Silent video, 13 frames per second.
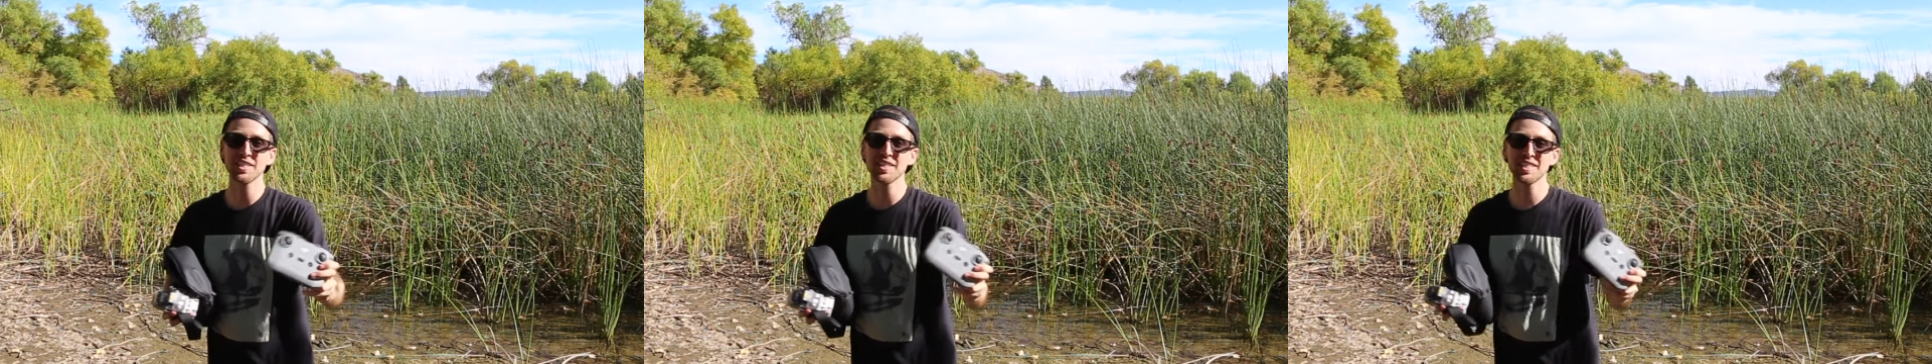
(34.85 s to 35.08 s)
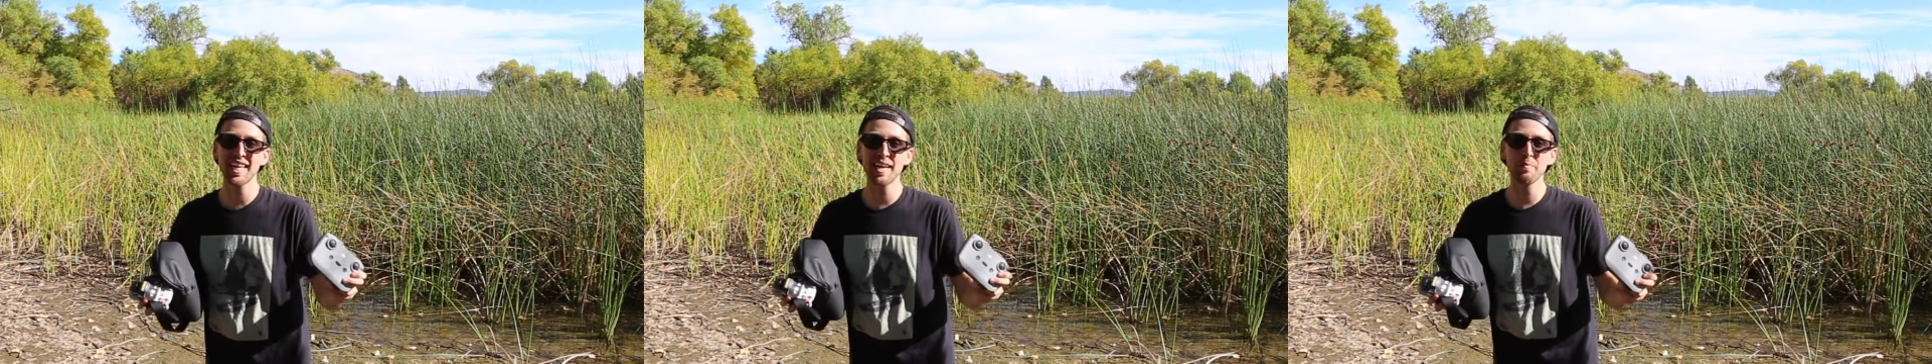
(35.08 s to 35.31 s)

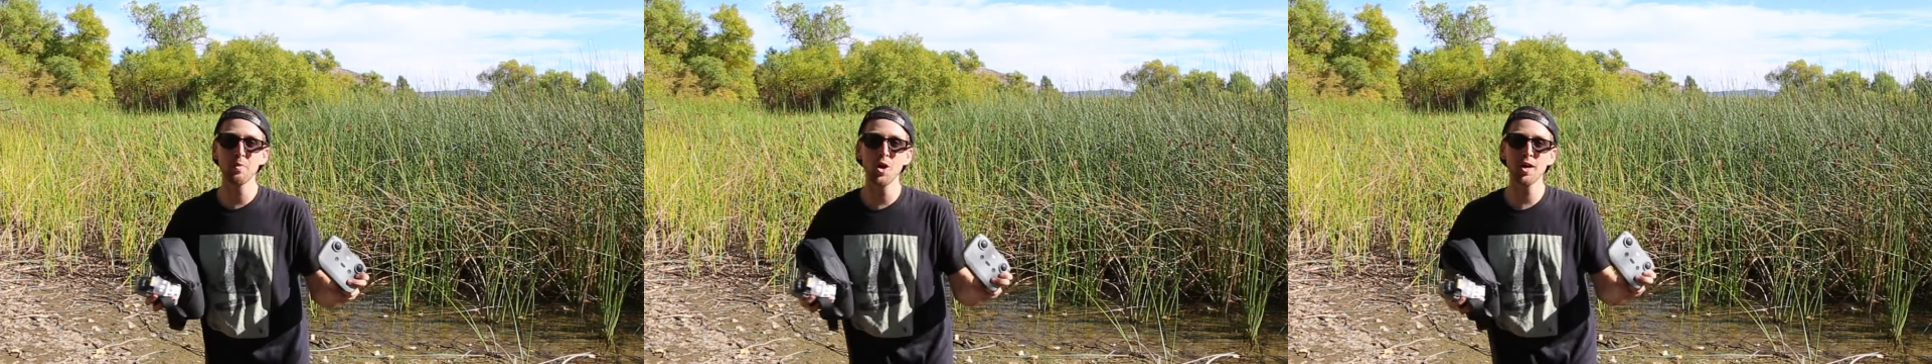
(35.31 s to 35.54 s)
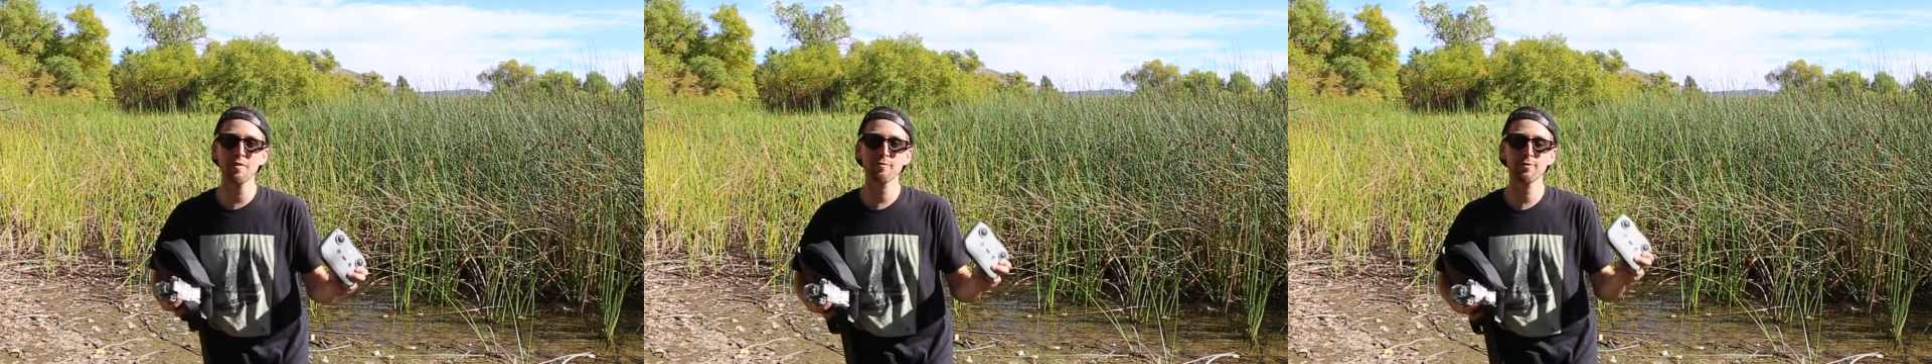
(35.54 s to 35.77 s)
It's the same
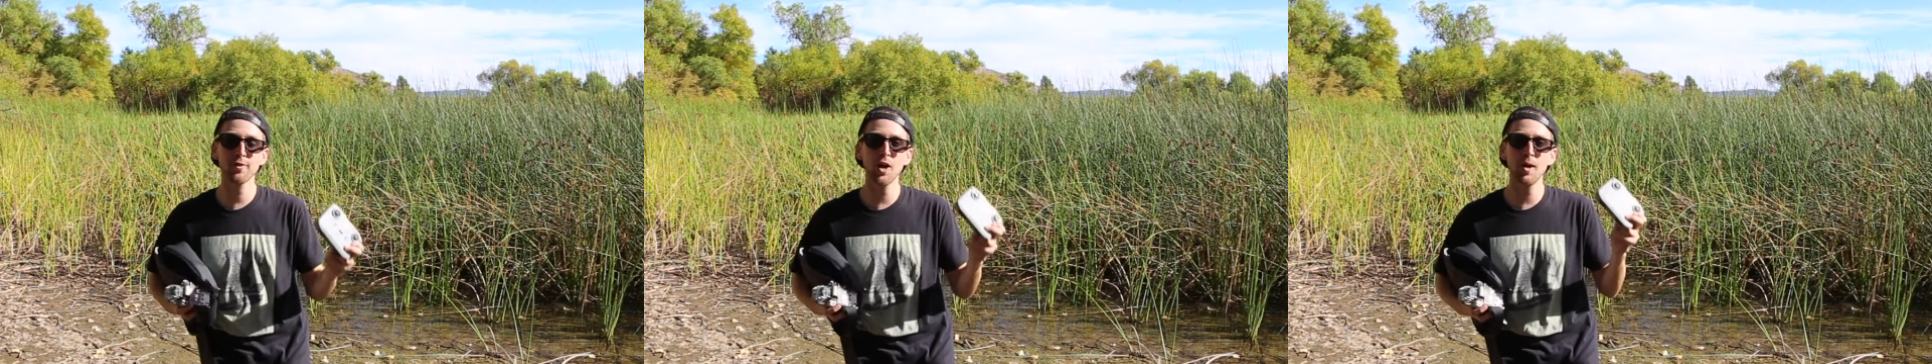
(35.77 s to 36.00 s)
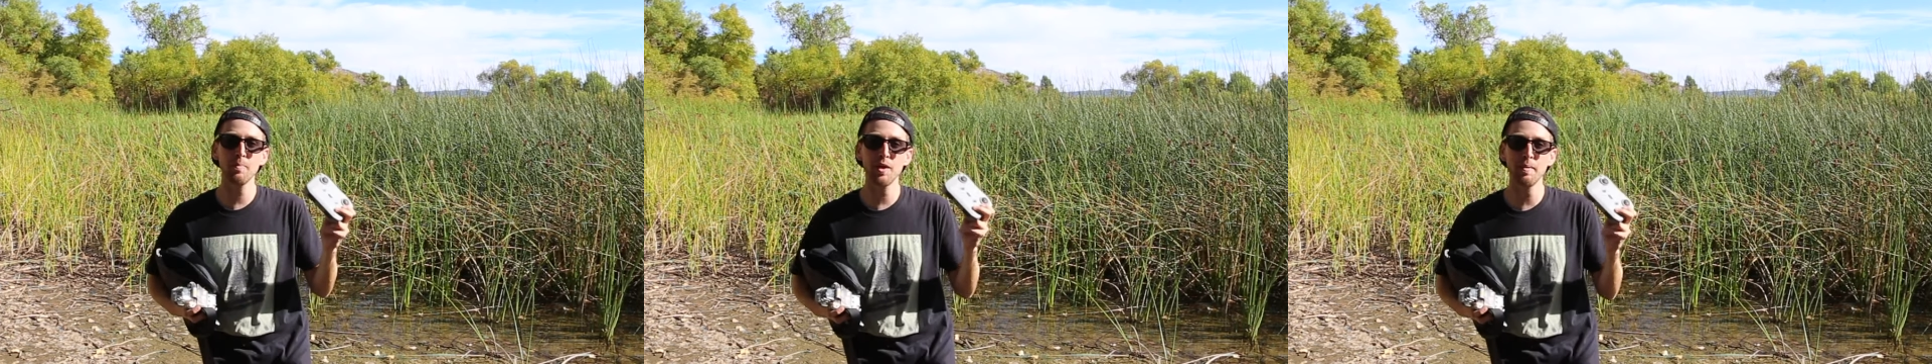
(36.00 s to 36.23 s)
one
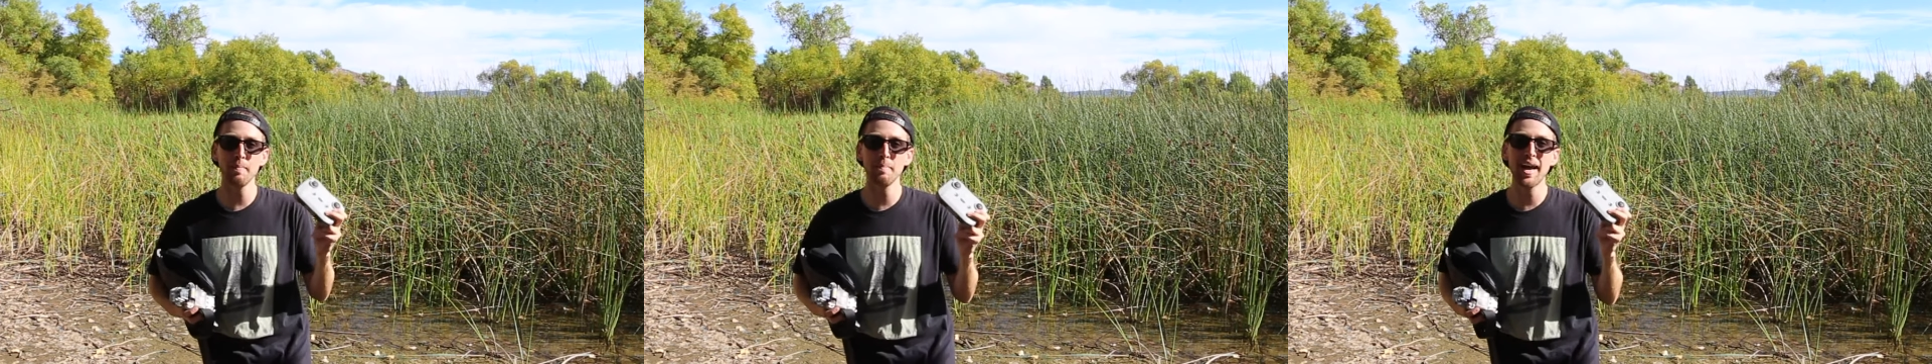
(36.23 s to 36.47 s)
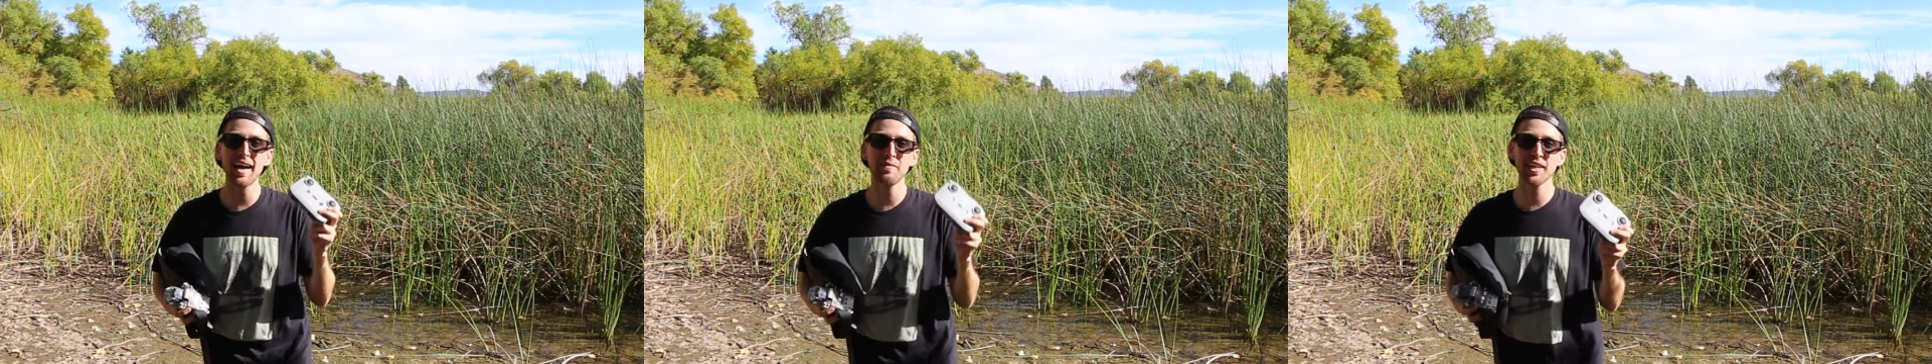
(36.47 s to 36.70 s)
from the
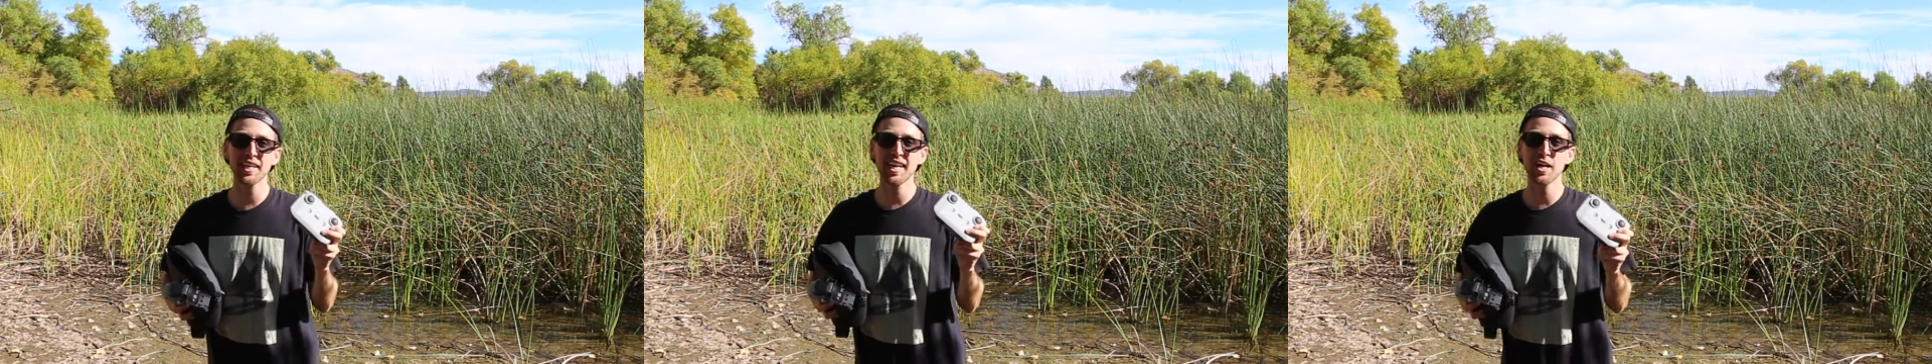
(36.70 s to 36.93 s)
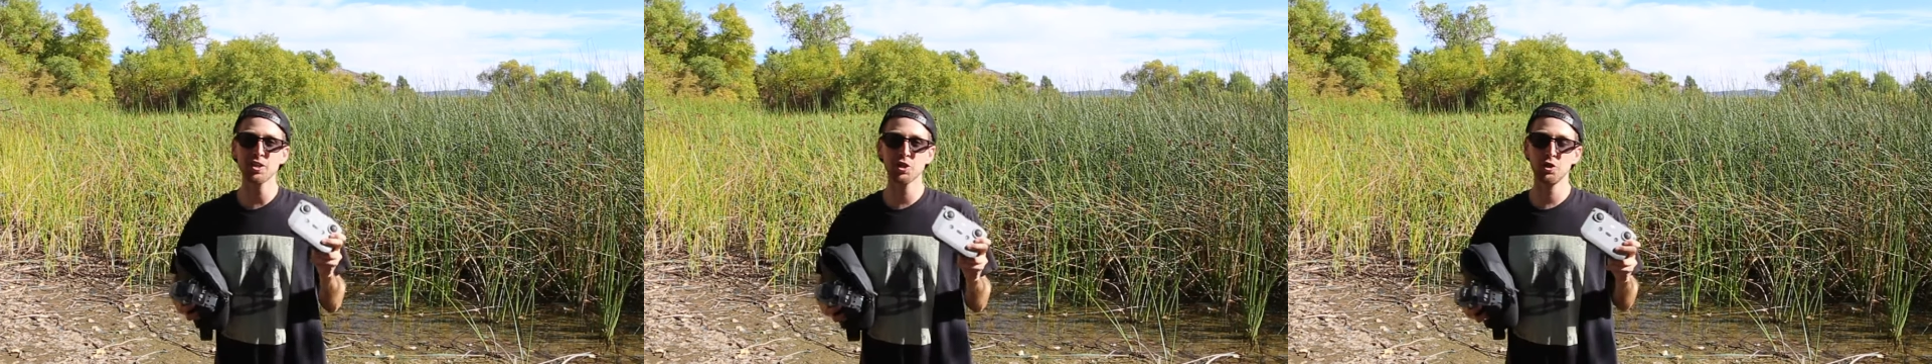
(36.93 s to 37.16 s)
Mavic
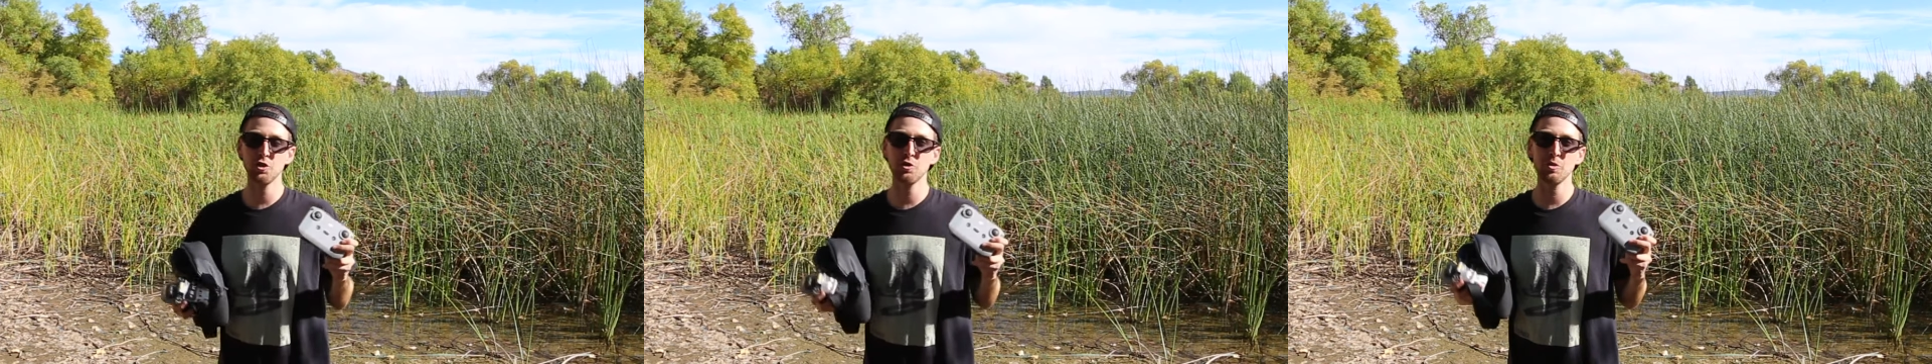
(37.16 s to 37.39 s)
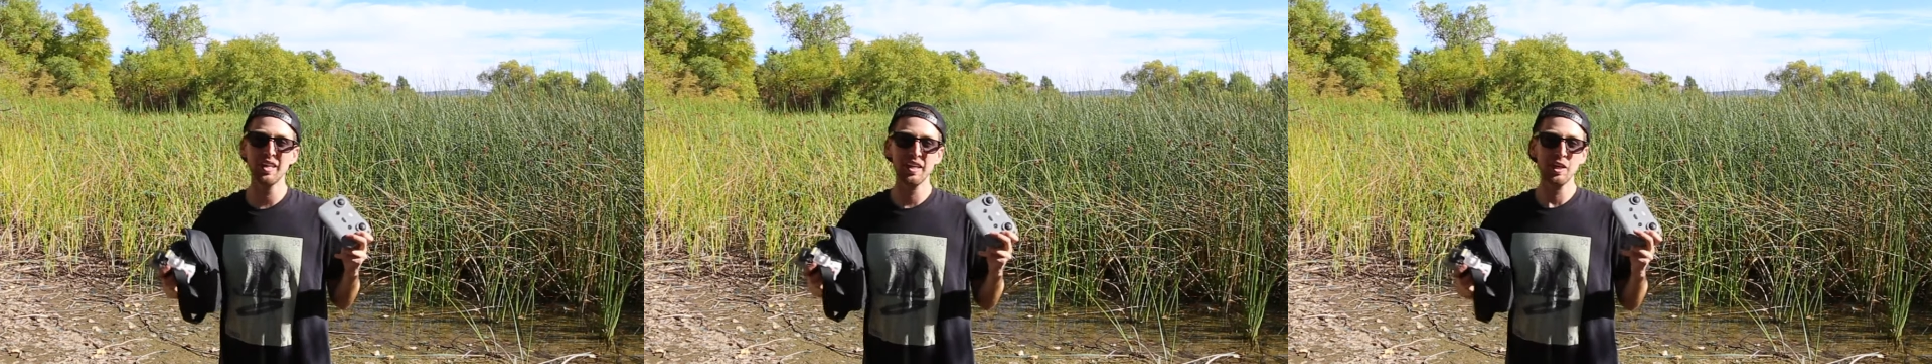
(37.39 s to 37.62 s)
Air
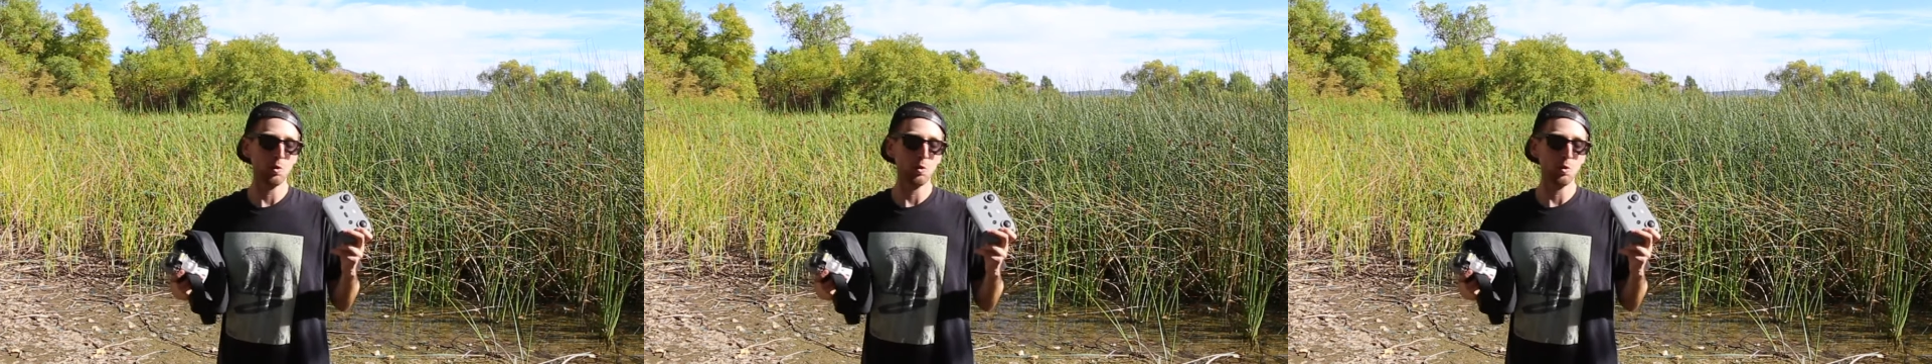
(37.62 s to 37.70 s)
2,